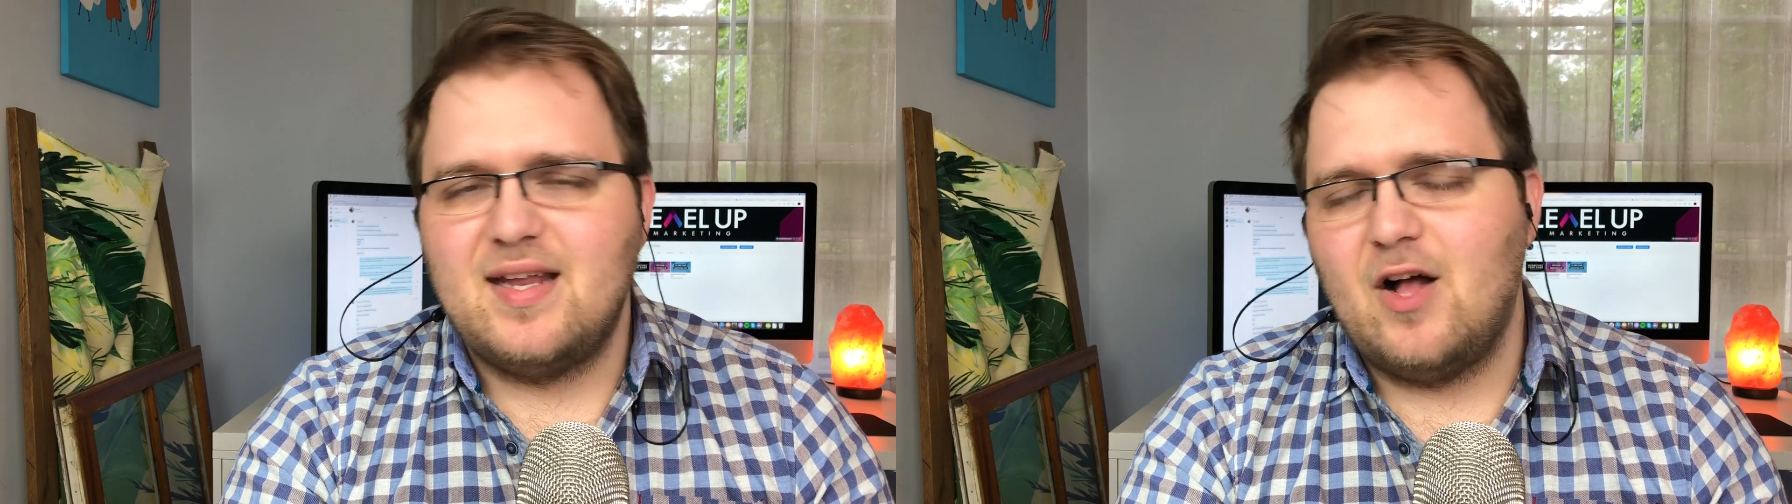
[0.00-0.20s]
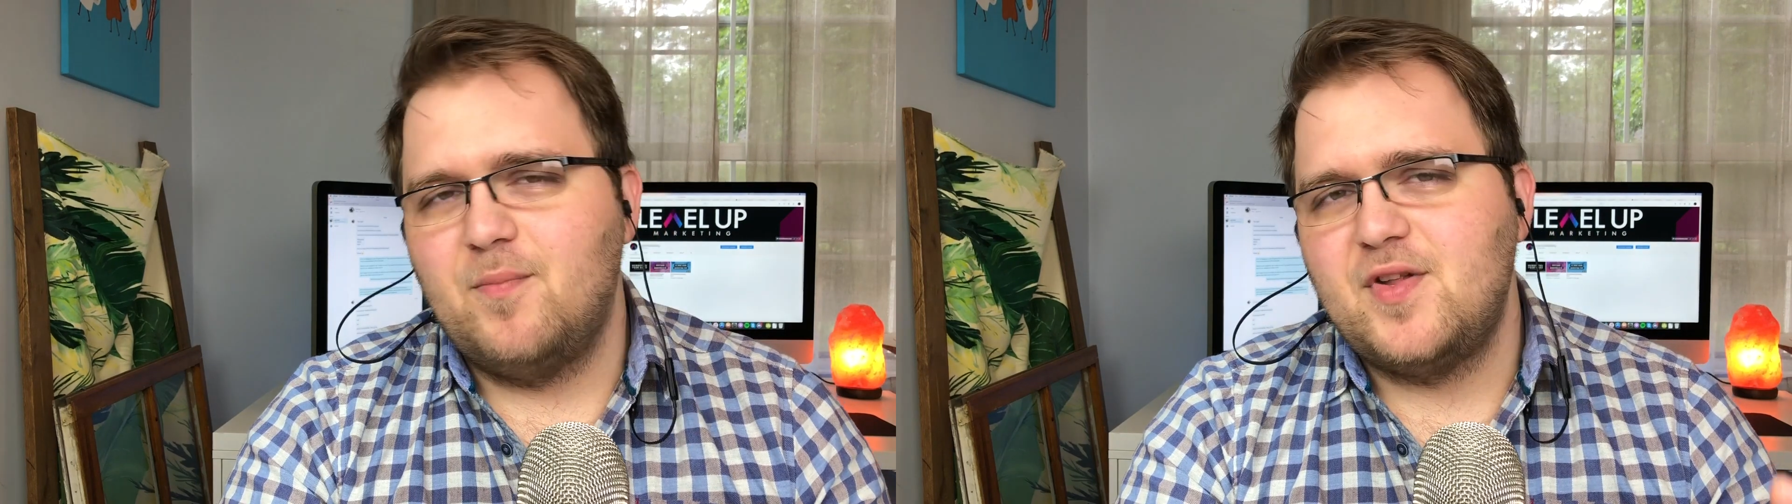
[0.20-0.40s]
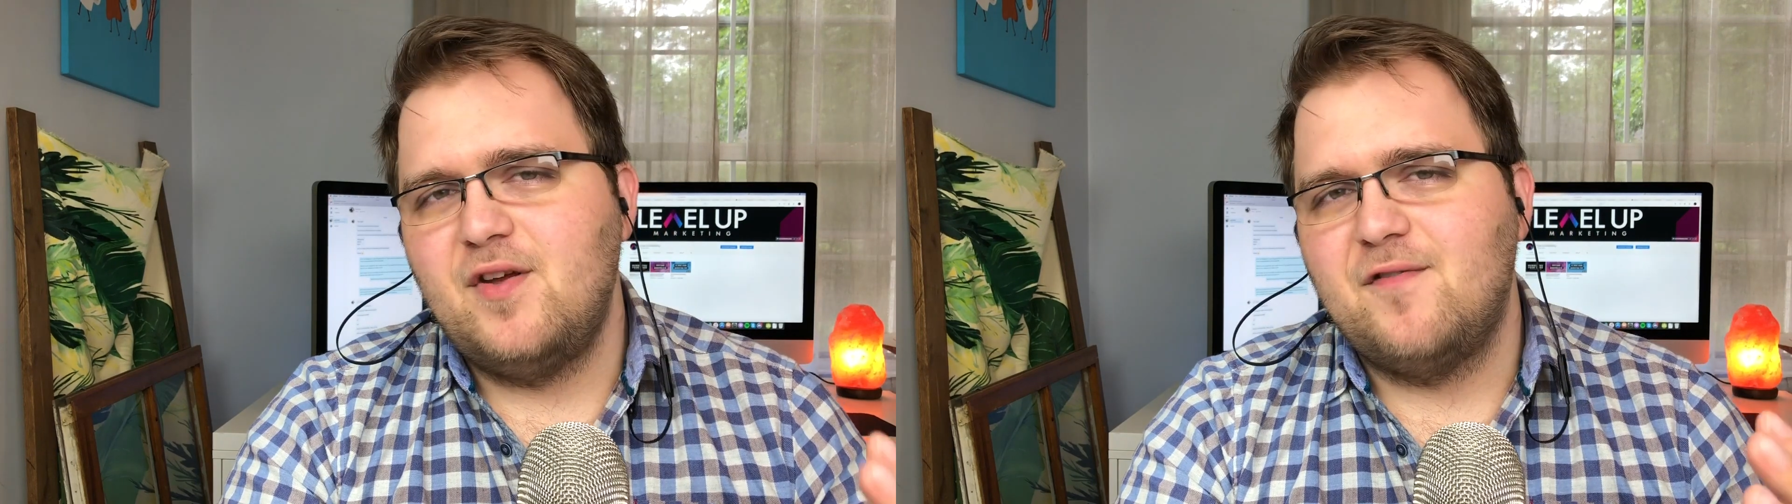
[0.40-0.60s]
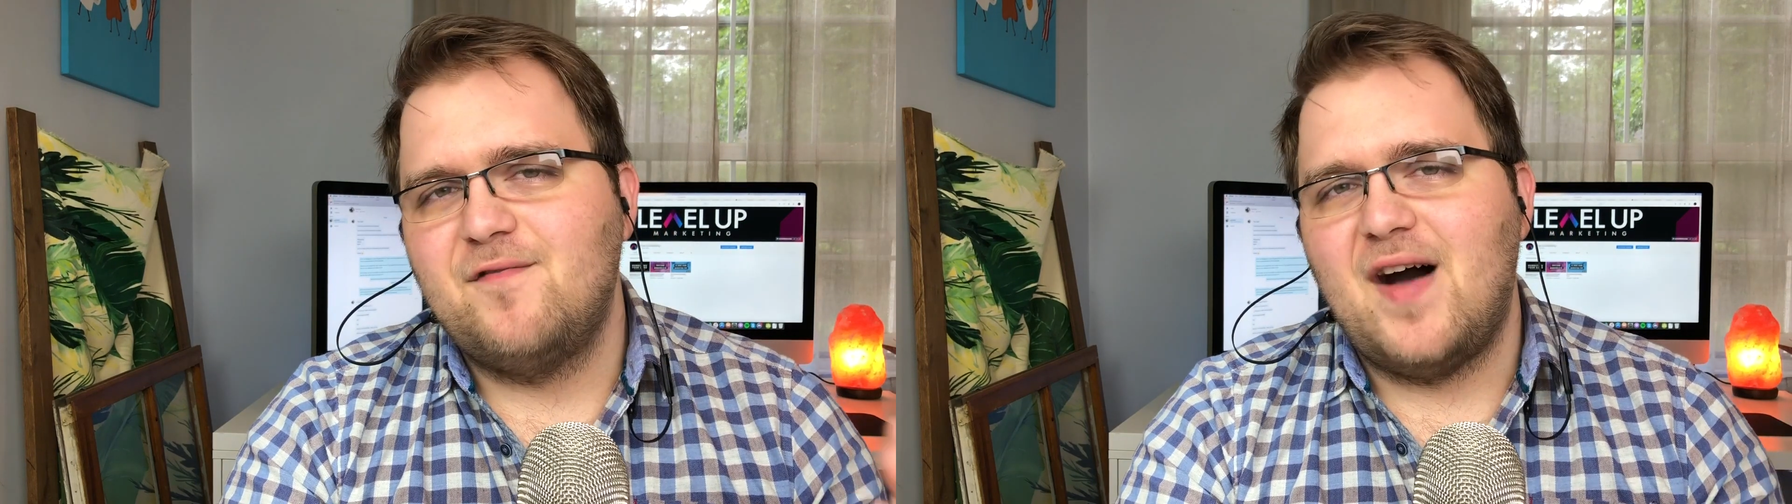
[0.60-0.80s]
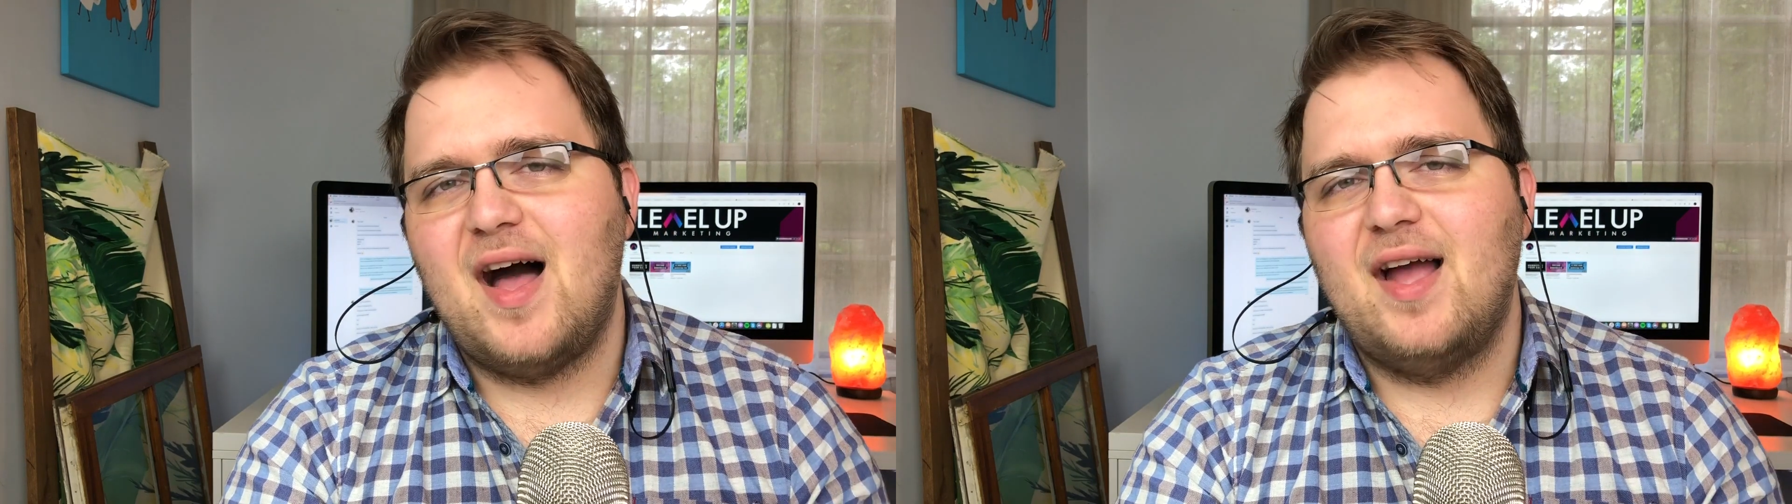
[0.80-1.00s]
helps you
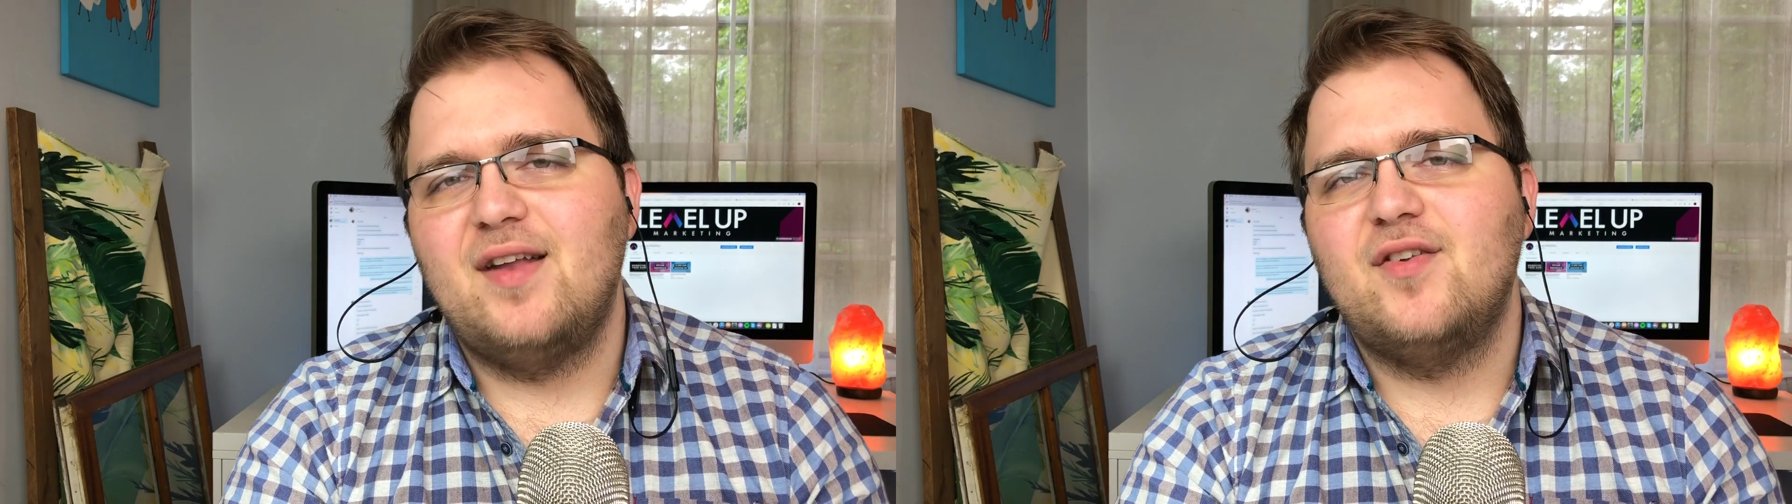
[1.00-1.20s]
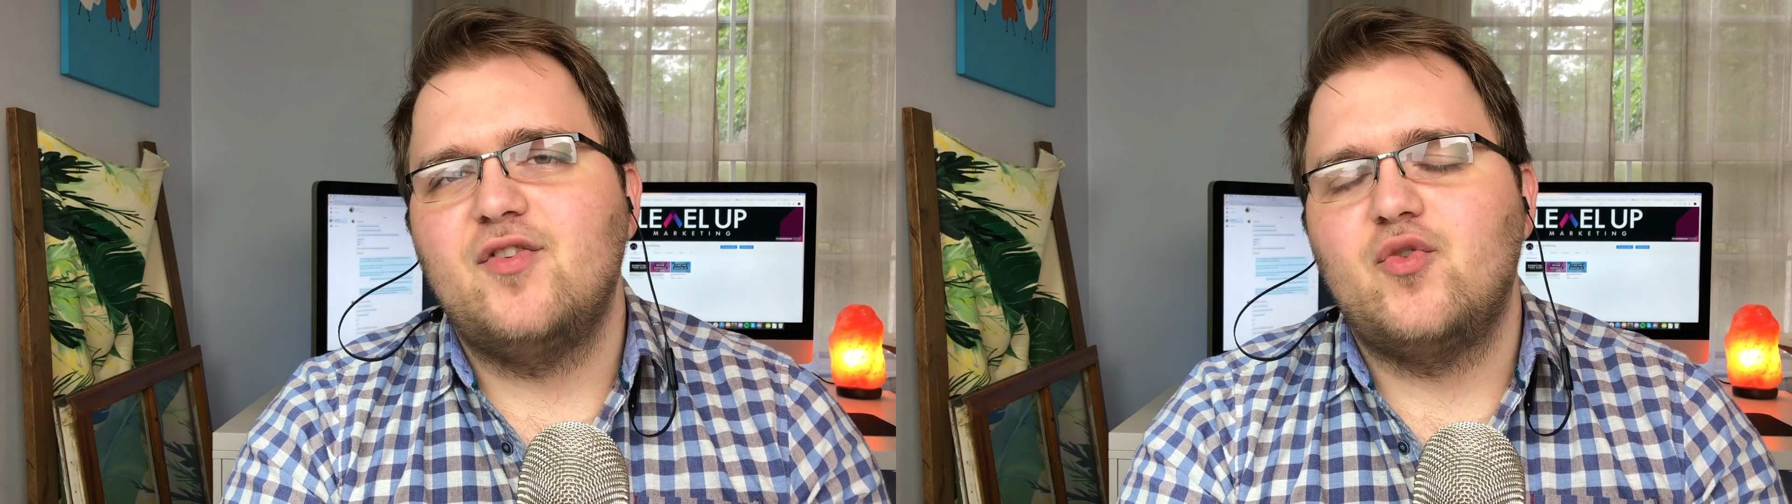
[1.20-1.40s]
find